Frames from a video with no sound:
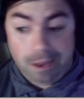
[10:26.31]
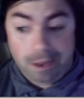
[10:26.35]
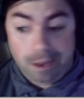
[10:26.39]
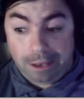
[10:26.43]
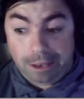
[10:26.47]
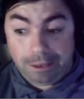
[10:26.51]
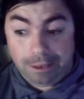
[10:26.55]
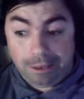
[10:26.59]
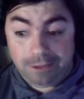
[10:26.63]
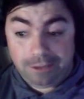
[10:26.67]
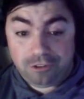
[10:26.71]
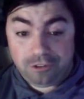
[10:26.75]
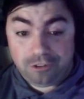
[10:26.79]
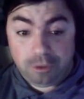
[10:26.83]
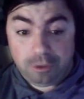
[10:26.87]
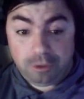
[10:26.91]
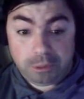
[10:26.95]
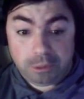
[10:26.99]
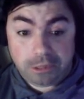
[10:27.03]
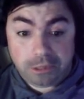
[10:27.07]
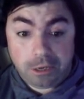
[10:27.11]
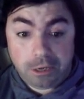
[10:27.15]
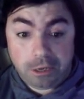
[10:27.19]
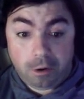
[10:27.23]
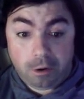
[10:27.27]
Let's see
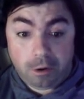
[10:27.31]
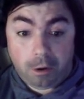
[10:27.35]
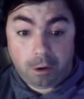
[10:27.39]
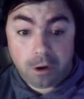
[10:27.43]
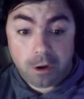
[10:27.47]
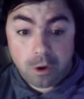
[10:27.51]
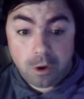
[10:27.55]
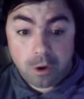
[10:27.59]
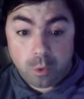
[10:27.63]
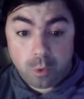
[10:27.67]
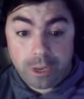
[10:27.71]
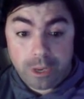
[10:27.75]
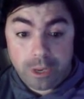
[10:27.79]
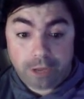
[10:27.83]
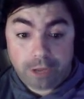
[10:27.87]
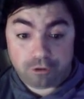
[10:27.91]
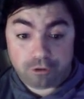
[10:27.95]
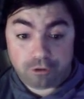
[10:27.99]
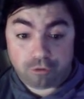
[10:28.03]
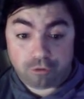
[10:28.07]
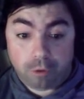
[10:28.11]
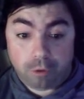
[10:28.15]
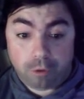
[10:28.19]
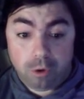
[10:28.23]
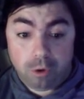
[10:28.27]
what they are. We got
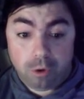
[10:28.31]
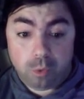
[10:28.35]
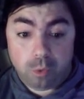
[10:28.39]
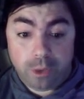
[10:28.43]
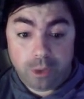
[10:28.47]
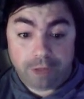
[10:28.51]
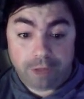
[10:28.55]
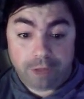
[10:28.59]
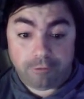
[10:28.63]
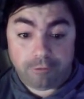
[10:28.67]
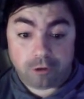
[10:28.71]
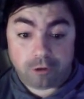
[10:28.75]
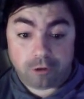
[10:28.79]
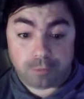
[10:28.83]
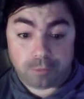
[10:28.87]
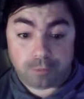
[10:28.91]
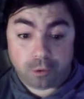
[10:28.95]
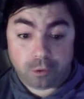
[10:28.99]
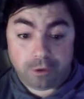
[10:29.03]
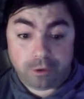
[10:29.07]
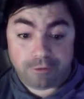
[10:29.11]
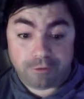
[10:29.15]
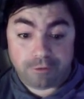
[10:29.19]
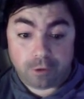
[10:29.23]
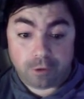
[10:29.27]
stroke, we have
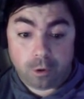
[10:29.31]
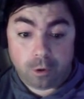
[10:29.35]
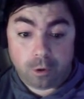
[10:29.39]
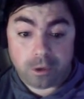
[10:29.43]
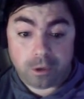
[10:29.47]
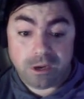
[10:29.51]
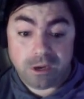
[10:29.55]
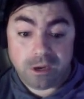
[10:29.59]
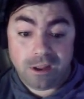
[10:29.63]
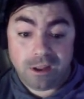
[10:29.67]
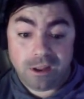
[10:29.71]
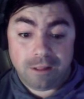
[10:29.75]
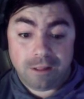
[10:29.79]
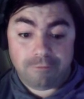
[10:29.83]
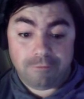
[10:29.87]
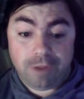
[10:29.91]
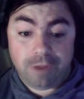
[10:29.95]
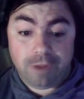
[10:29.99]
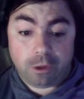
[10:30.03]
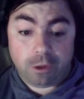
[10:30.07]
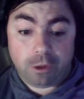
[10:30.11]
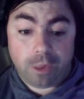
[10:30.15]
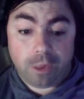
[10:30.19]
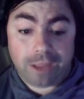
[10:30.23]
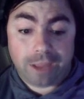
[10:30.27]
respiratory difficulty,
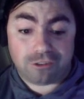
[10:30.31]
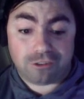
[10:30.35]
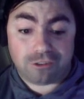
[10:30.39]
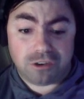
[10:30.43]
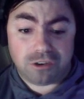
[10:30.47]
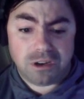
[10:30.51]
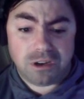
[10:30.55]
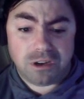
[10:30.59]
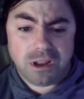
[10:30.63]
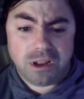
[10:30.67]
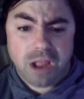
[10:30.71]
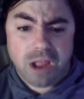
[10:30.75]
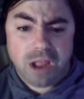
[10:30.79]
vehicle accident.